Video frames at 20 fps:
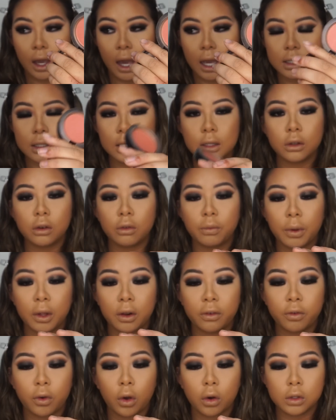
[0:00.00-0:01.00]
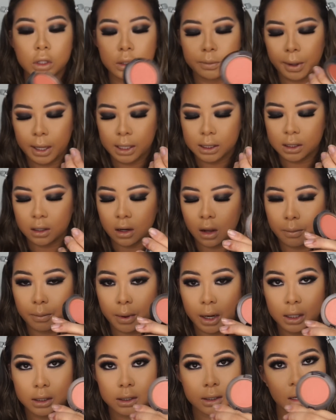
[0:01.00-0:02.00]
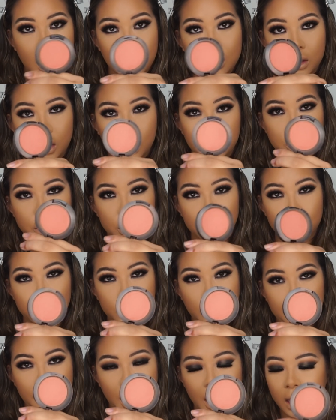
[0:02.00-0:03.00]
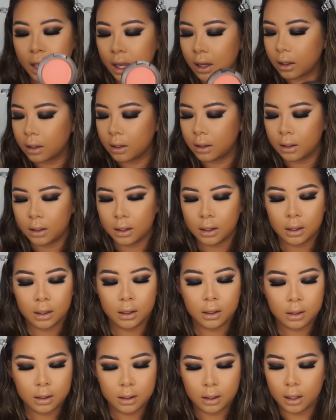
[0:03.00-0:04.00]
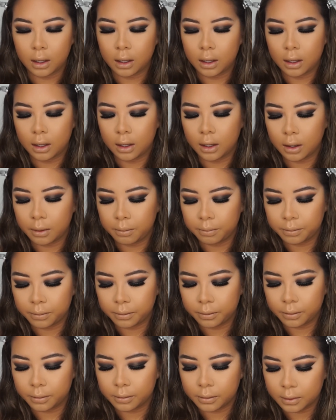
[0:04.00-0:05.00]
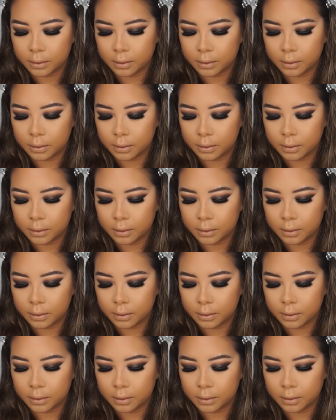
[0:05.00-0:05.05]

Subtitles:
has a little bit of gold specks in it, but it's nothing too dramatic. I'm